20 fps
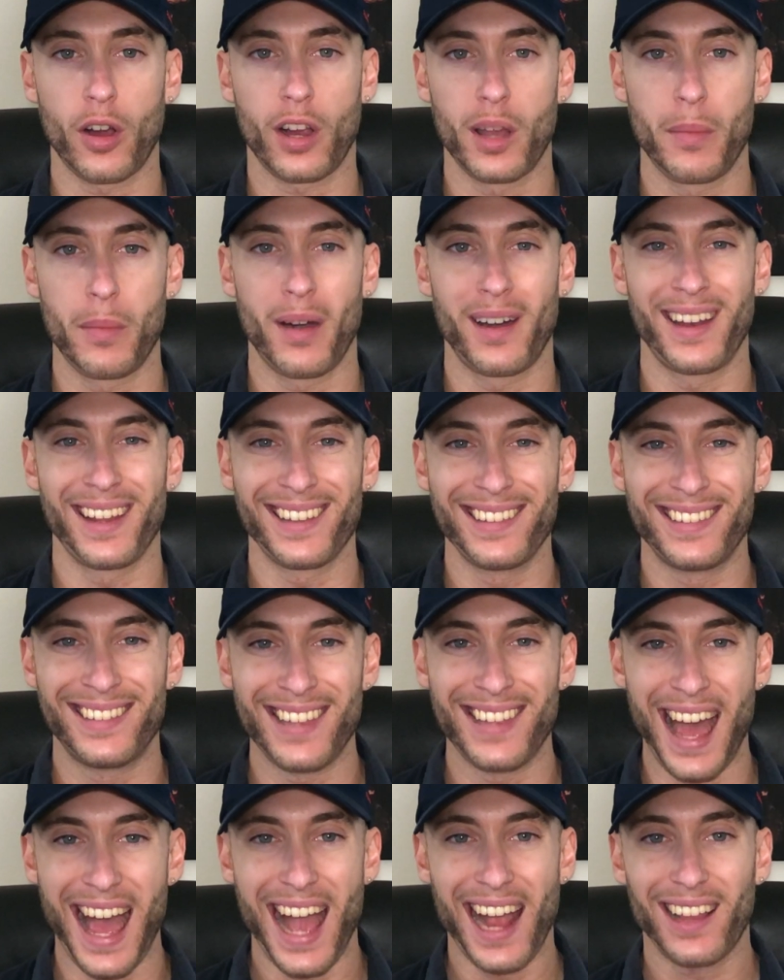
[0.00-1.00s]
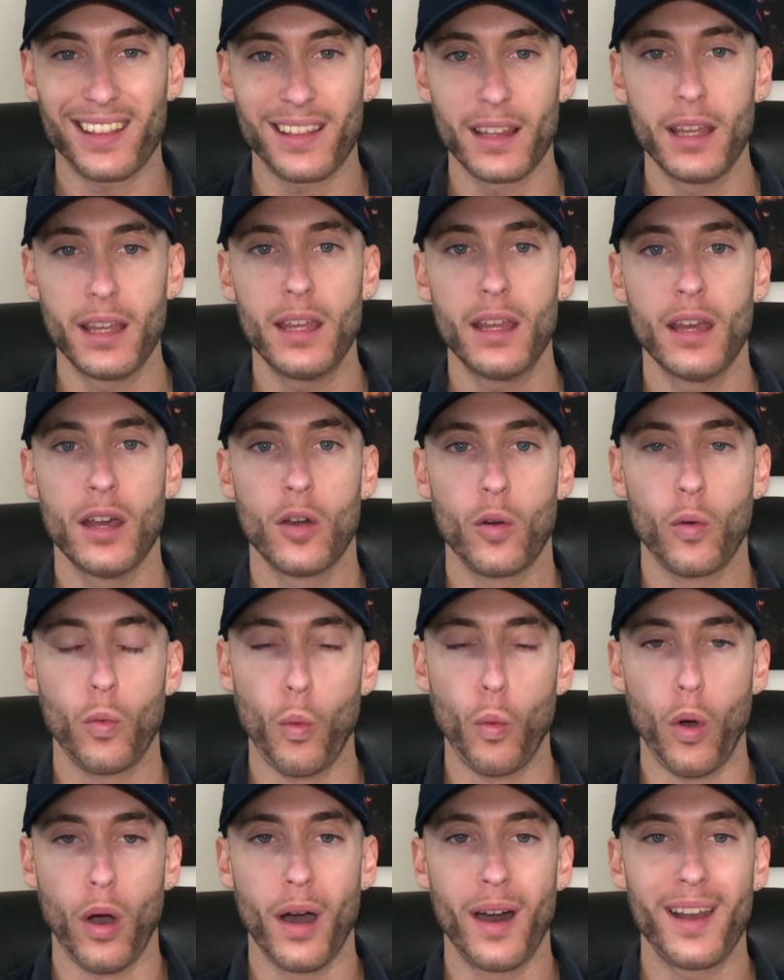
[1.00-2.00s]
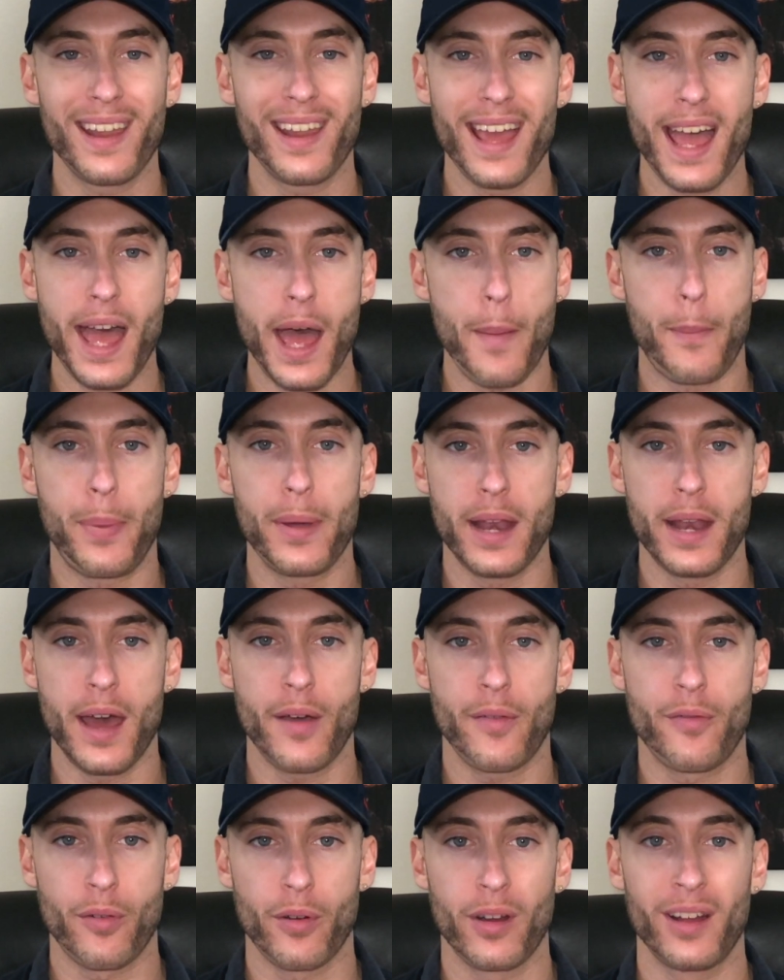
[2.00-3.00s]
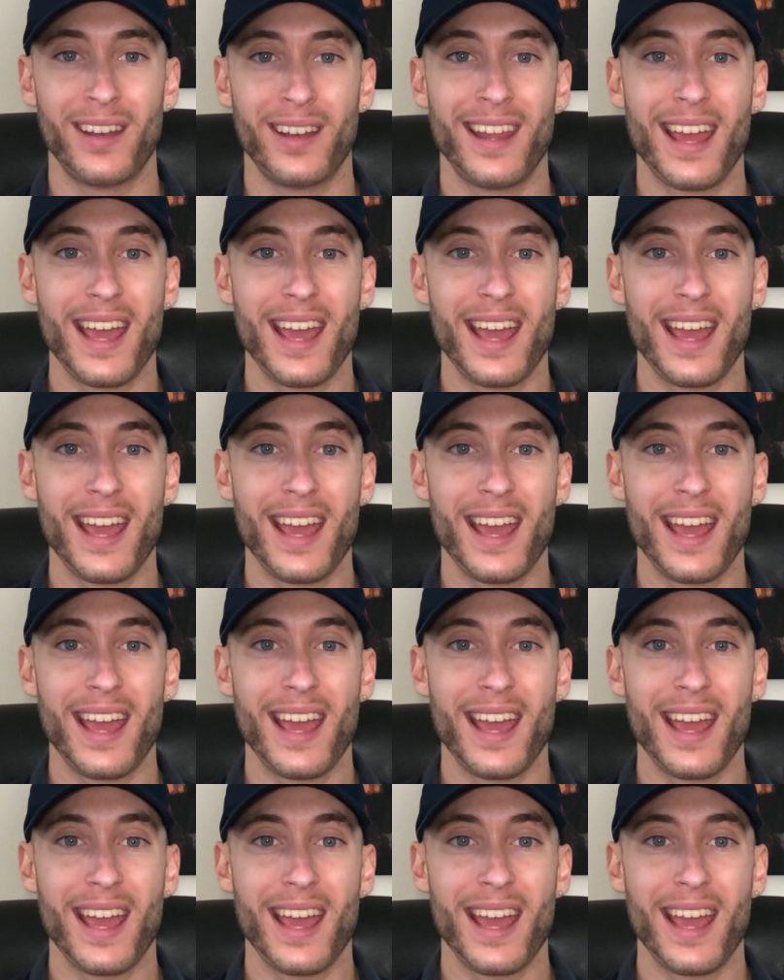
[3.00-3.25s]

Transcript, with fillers: as the paramedic coach to help you achieve